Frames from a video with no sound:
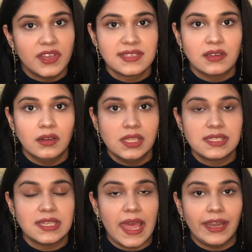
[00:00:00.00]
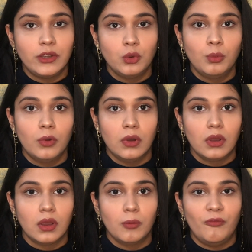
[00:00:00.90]
us girls like to
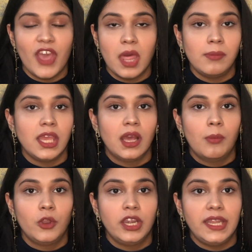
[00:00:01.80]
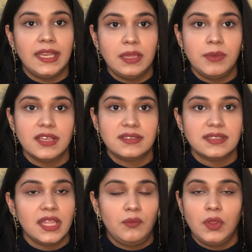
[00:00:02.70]
wear makeup on a daily
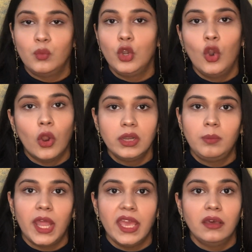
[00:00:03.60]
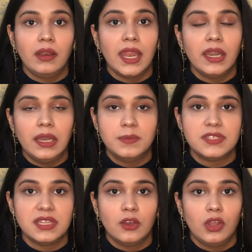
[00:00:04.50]
basis, and we would not apply a red
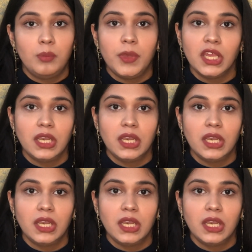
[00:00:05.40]
lipstick or a pink